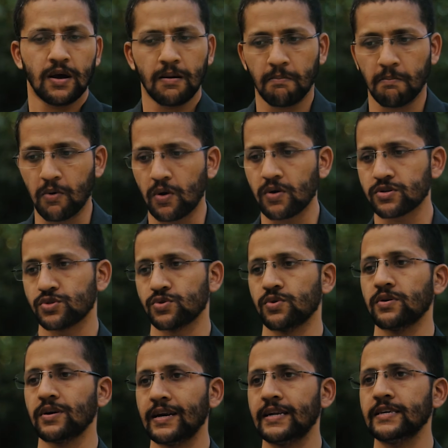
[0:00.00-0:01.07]
More
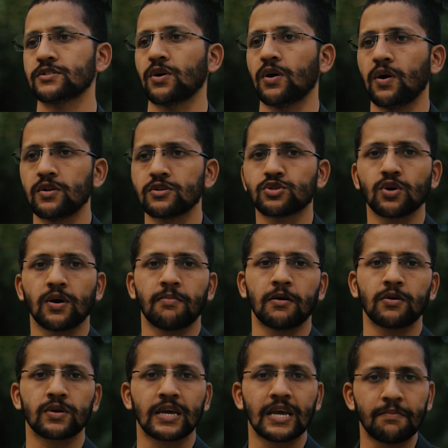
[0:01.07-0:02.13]
so, it is also
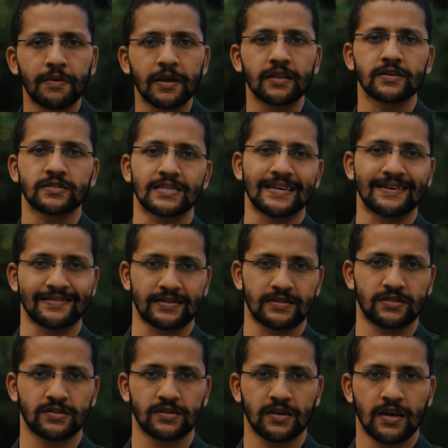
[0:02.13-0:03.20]
about keeping the
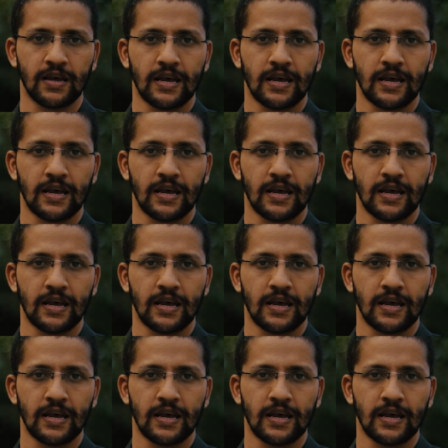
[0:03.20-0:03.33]
secrets.